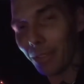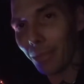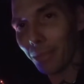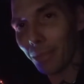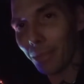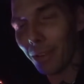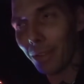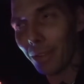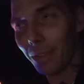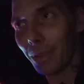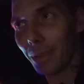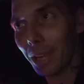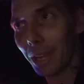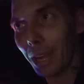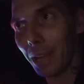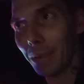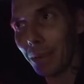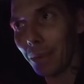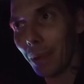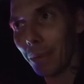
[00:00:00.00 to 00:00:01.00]
rendering,
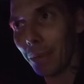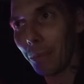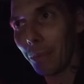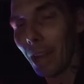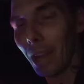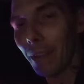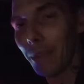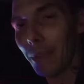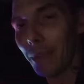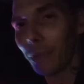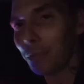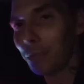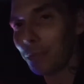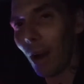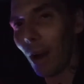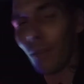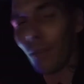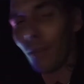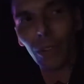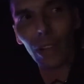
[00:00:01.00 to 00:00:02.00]
and we have the most
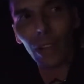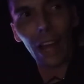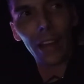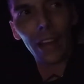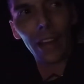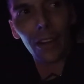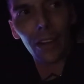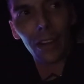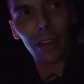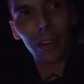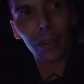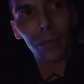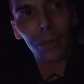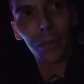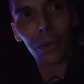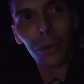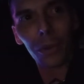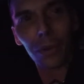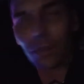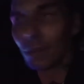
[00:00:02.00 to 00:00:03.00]
powerful lidar in the
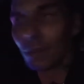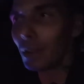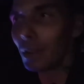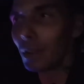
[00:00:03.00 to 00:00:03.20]
world,